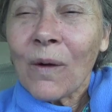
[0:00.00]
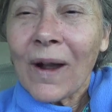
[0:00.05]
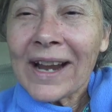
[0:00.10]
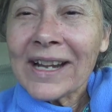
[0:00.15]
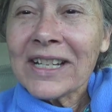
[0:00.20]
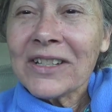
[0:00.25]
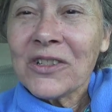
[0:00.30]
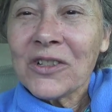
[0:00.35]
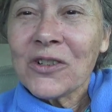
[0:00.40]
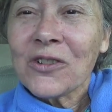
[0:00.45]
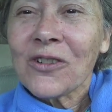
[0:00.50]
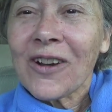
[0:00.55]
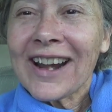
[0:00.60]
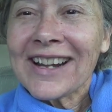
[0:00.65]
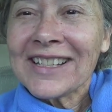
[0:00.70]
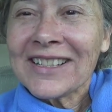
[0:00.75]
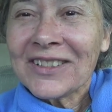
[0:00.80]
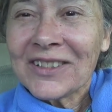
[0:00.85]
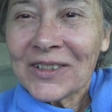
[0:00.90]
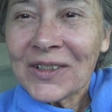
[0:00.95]
Why did you try
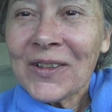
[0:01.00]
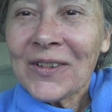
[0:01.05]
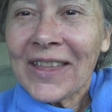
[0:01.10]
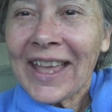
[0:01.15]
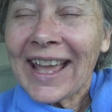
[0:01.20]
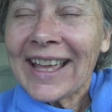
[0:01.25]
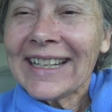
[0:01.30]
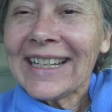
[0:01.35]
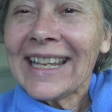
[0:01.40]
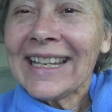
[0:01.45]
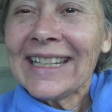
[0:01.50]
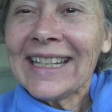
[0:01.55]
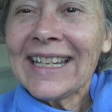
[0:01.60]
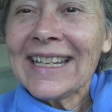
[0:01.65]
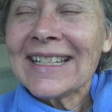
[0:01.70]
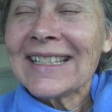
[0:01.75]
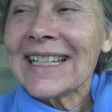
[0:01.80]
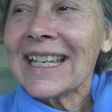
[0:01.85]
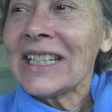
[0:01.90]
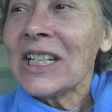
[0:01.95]
to do that? And
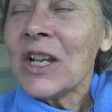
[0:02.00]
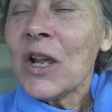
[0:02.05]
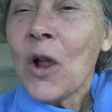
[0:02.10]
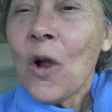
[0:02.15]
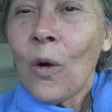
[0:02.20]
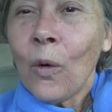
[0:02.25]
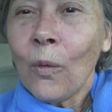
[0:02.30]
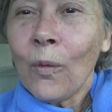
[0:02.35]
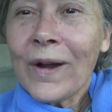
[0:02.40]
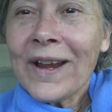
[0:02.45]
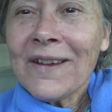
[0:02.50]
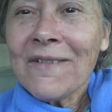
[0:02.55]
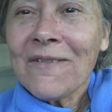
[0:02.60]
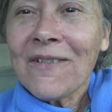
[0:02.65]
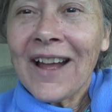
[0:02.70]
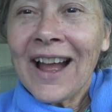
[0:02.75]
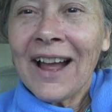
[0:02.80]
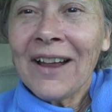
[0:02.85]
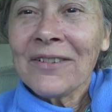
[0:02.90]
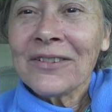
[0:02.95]
he said, We
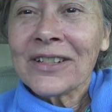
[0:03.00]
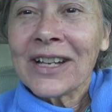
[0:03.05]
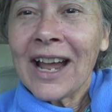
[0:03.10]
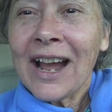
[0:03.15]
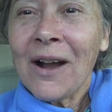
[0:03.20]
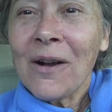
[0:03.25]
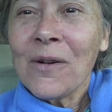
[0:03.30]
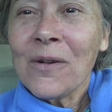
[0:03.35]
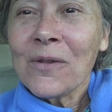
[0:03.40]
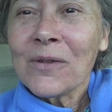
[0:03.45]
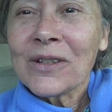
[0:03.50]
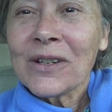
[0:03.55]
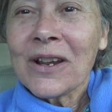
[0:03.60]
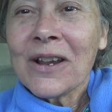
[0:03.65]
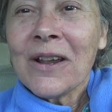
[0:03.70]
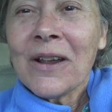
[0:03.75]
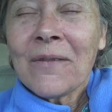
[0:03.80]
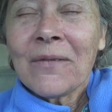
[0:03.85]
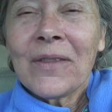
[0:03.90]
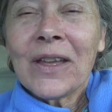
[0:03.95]
found out
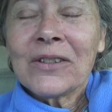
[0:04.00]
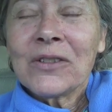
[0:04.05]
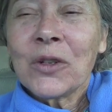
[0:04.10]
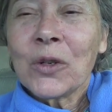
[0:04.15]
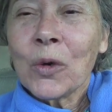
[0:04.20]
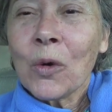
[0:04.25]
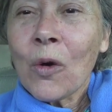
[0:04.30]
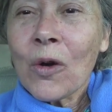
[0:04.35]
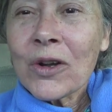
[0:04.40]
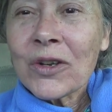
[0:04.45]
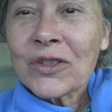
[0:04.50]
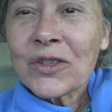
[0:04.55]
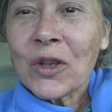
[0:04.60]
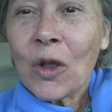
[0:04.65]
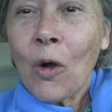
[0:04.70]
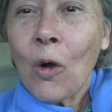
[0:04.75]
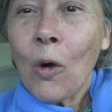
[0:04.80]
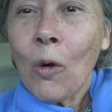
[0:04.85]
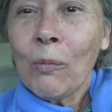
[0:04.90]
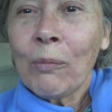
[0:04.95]
that your
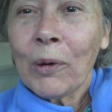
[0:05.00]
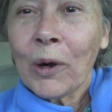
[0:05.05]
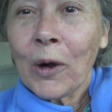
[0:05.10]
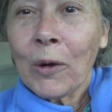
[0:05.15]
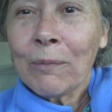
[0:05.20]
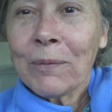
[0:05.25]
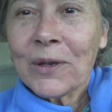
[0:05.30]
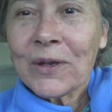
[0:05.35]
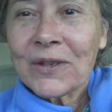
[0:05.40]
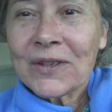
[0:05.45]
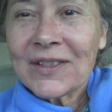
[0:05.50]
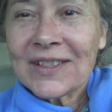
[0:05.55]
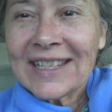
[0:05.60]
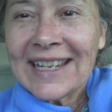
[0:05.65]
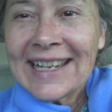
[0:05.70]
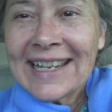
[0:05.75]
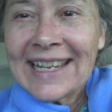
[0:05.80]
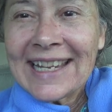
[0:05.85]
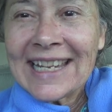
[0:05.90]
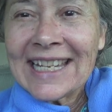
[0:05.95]
sole purpose
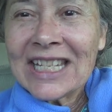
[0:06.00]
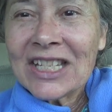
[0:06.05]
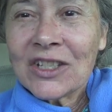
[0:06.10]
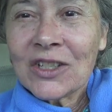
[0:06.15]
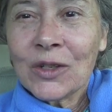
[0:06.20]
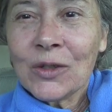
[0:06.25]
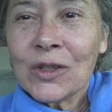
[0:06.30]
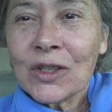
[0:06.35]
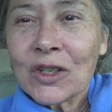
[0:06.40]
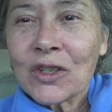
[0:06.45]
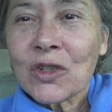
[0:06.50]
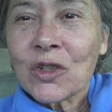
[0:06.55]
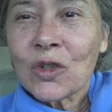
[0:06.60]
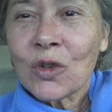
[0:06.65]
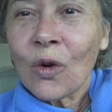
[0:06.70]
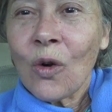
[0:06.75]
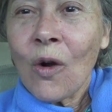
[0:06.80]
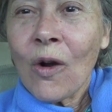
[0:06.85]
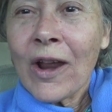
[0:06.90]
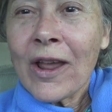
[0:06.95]
is to
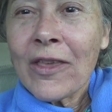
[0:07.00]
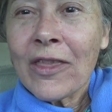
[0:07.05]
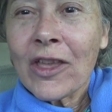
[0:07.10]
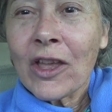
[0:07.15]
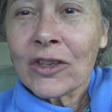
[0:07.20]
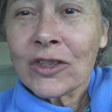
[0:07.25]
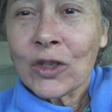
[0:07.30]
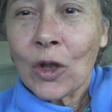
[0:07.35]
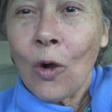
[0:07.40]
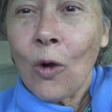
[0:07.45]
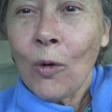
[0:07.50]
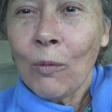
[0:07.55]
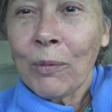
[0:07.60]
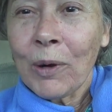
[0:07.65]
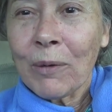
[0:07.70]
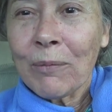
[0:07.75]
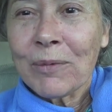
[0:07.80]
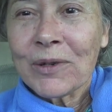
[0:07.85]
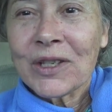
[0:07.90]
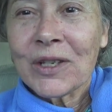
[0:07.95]
destroy the sole
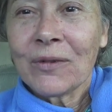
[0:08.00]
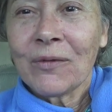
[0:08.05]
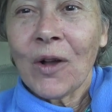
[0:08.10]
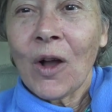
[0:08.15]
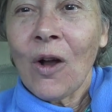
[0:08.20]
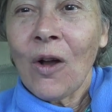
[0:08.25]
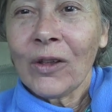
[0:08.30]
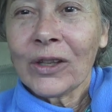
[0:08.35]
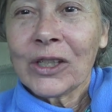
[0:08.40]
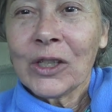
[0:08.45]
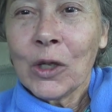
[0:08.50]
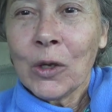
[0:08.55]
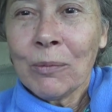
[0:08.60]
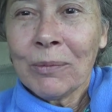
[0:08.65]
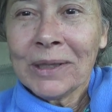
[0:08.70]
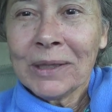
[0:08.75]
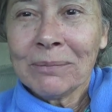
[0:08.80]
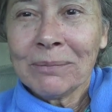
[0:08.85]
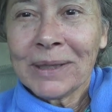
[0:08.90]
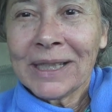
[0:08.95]
purpose of all
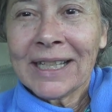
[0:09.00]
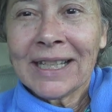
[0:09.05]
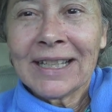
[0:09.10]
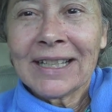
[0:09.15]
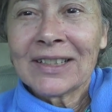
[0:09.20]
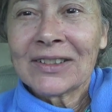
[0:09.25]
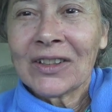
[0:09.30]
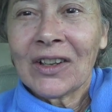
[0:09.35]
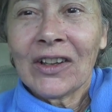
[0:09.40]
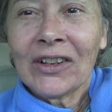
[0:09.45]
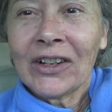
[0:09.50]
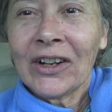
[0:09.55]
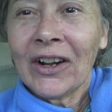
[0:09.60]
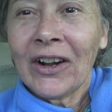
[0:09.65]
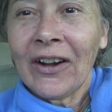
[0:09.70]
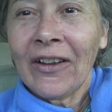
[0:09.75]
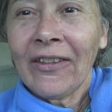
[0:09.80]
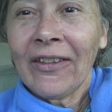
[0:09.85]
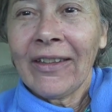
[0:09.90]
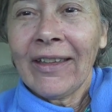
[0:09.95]
human beings on
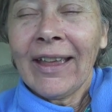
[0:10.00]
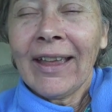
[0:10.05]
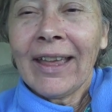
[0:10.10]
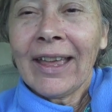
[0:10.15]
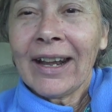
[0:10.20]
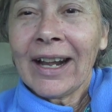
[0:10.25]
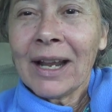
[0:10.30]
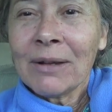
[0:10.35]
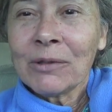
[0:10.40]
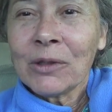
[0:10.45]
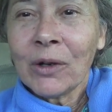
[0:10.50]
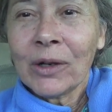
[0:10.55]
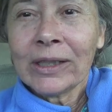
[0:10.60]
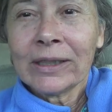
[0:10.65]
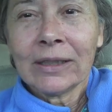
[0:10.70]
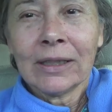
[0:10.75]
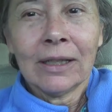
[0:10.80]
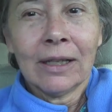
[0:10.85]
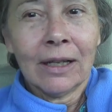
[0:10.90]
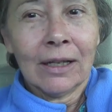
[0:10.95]
earth. And I'm
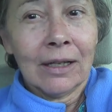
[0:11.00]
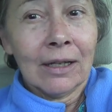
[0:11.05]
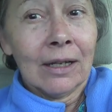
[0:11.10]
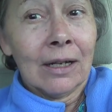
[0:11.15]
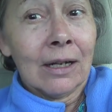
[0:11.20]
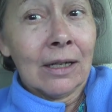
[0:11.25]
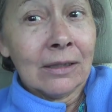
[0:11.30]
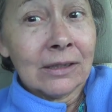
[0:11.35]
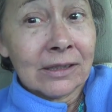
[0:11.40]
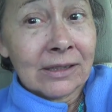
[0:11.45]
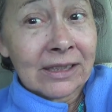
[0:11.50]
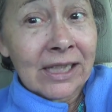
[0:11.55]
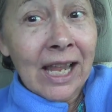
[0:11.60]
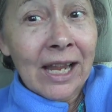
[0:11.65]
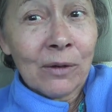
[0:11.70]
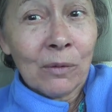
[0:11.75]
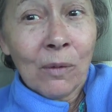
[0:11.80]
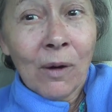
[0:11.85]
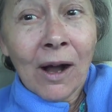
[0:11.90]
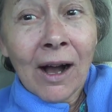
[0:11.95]
going,
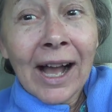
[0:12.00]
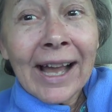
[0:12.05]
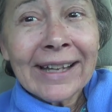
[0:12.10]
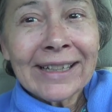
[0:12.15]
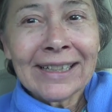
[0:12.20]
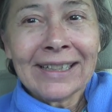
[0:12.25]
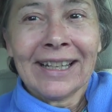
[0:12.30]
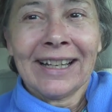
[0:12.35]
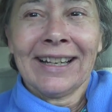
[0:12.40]
Say what?